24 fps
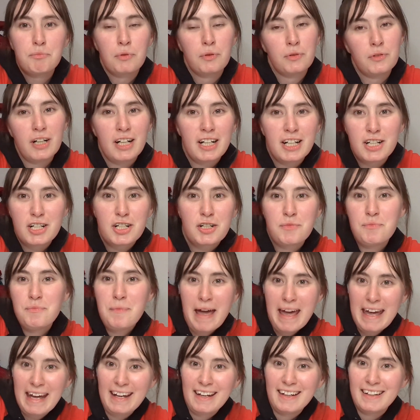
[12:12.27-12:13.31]
British
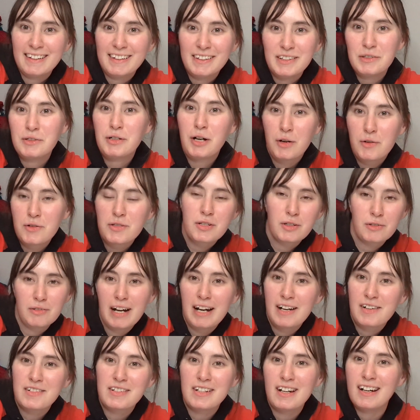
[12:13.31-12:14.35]
man who goes
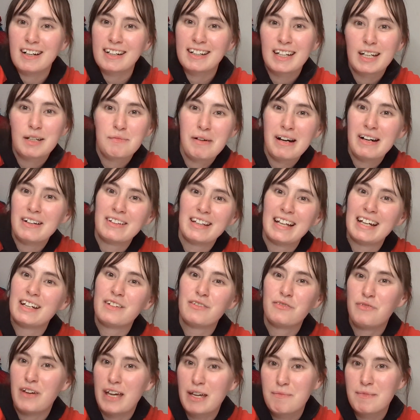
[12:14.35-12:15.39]
around talking about, like,
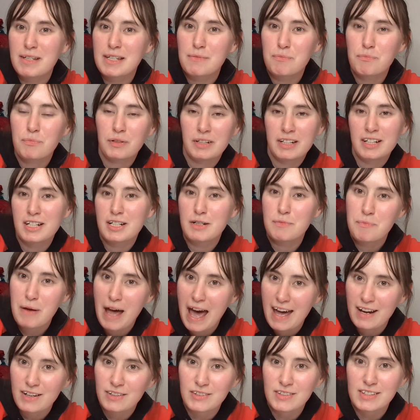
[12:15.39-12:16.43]
famous British
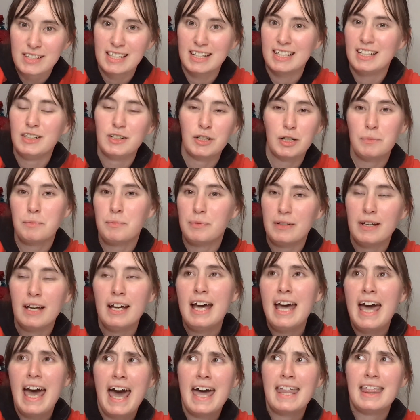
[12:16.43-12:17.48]
battles in Europe,
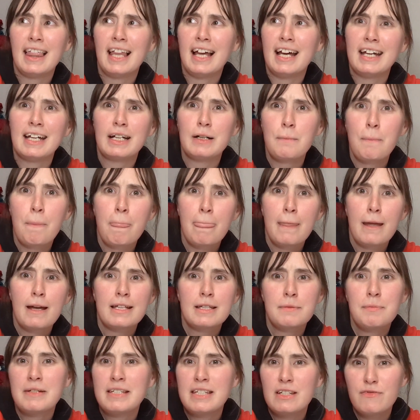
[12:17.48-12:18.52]
and, like,
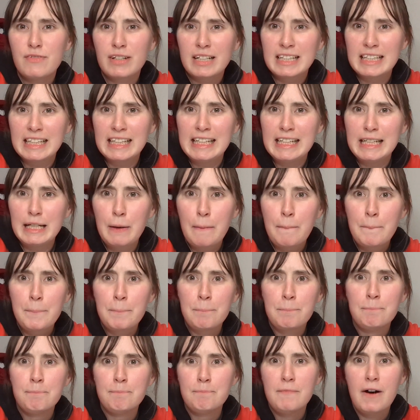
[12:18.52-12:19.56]
specifically
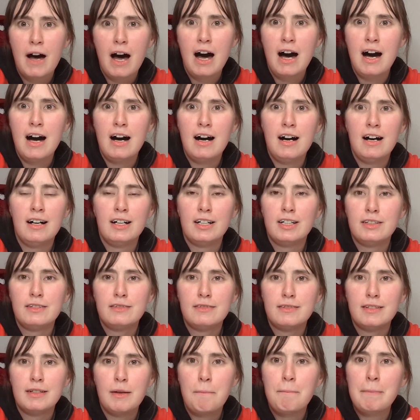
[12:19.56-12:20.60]

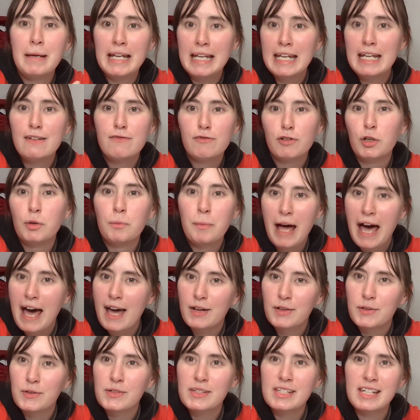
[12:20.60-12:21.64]
medieval
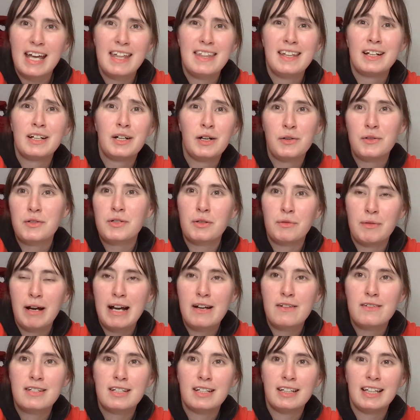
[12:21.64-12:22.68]
battles, and then goes
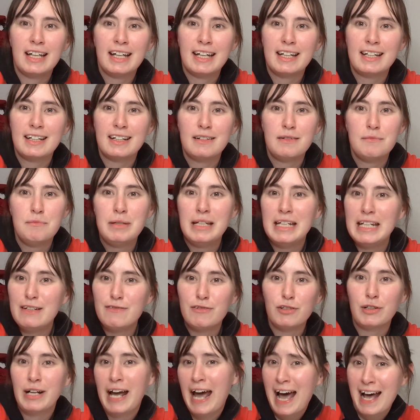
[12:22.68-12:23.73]
around to like
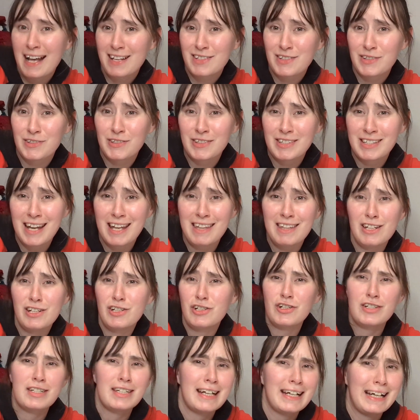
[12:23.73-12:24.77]
medieval castles and then
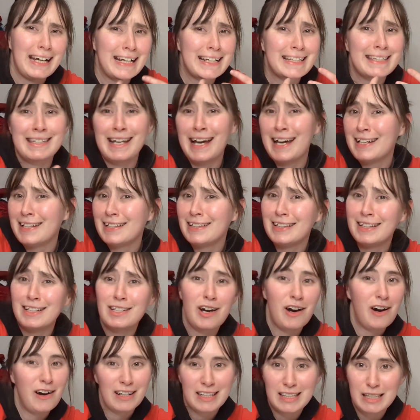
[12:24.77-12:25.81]
just like excitedly
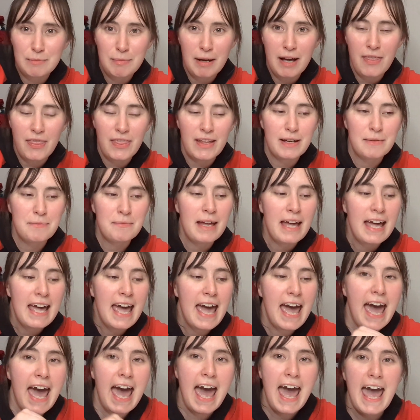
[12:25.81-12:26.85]
talks about them.
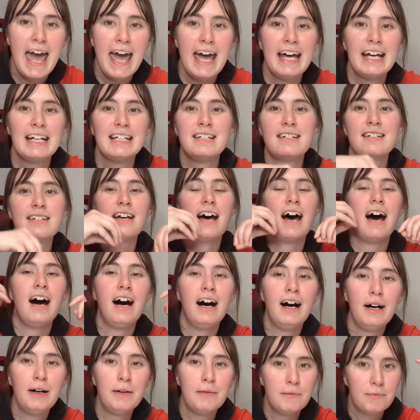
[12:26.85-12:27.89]
And
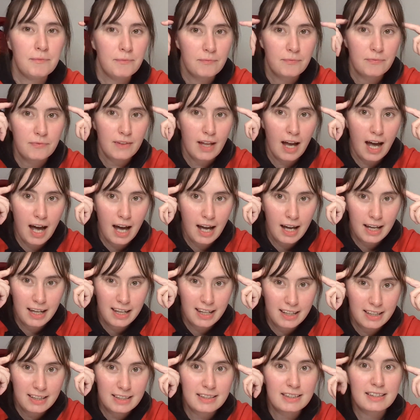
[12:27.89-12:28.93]

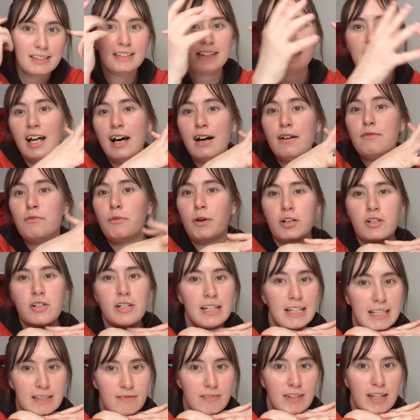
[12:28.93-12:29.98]
I love
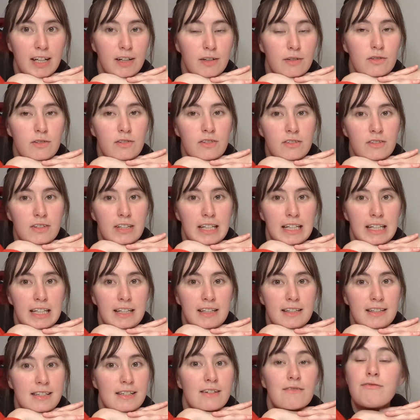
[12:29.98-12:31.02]
watching his videos.
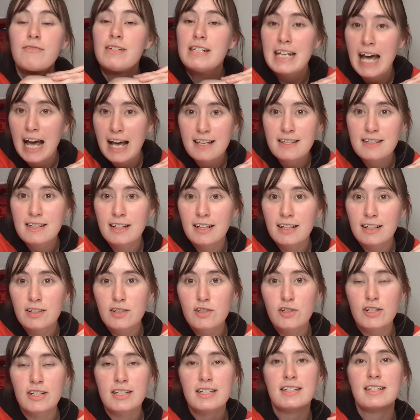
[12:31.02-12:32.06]
He's fantastic.
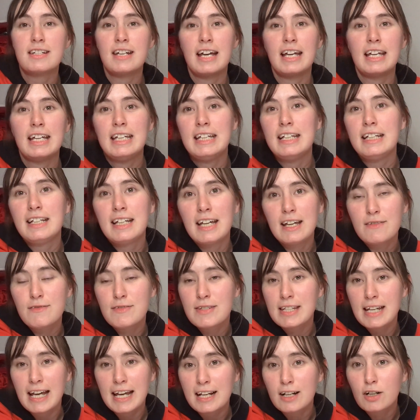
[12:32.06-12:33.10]
Just, he
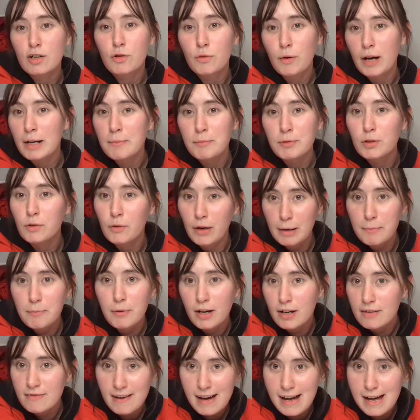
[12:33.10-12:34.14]
gives incredible
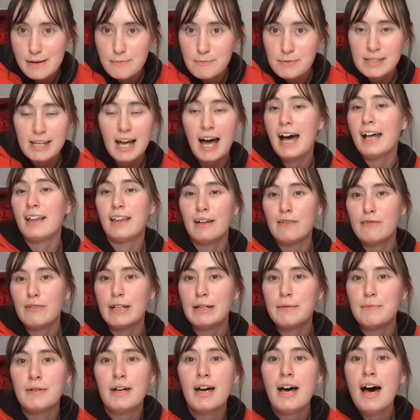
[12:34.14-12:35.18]
grandpa vibes. I love
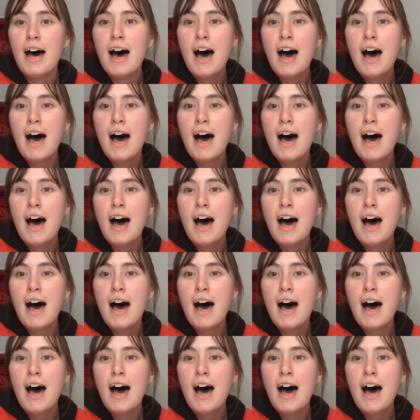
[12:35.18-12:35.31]
him.